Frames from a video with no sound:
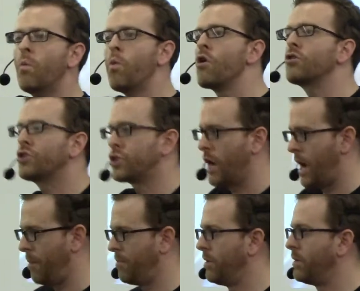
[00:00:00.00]

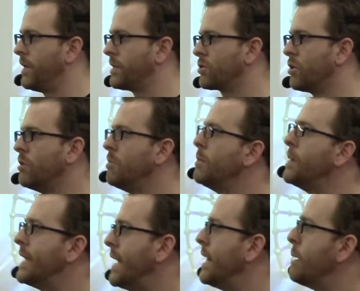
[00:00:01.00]
workshop that's going to be
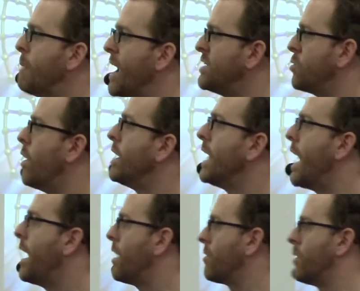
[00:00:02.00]
beginning May
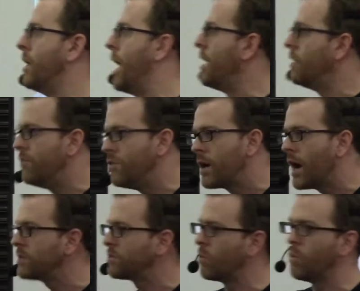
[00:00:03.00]
28th. And any of you
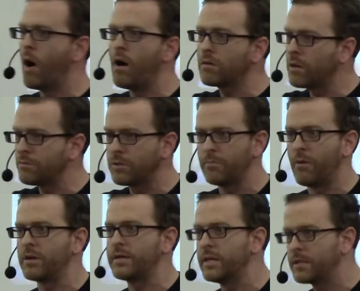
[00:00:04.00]
guys are welcome to
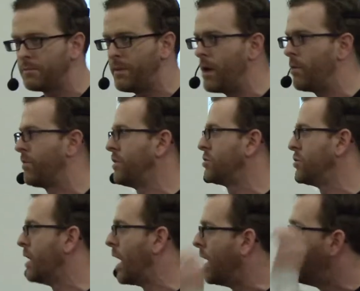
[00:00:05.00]
participate with this or
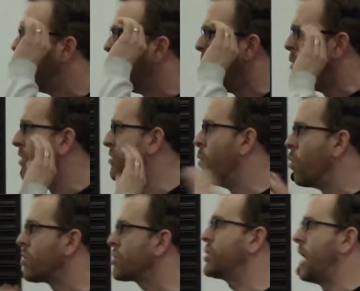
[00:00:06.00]
not. What the
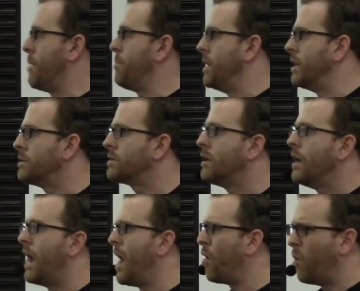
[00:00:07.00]
workshop is,
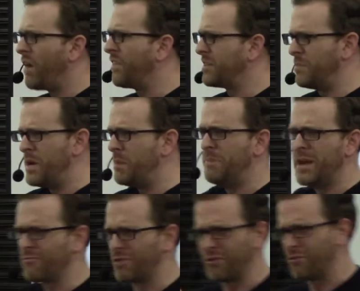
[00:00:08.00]
and I don't want this to be a
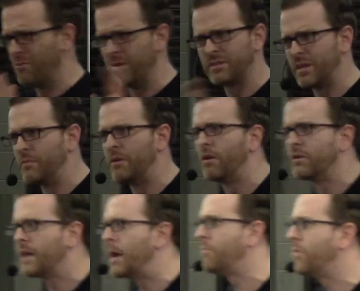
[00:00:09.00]
big recruitment seminar
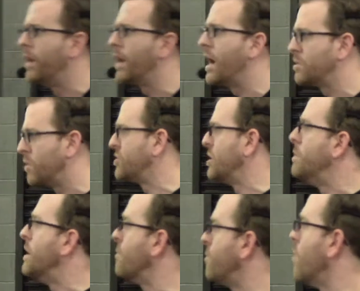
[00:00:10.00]
type thing, I just want you to
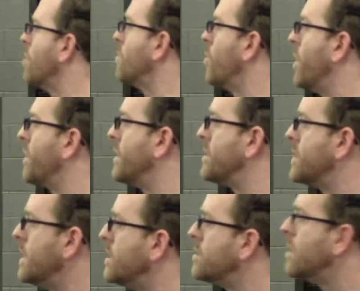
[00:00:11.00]
be informed of what this
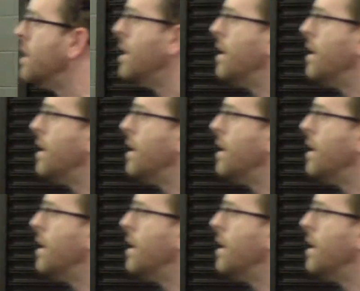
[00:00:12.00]
is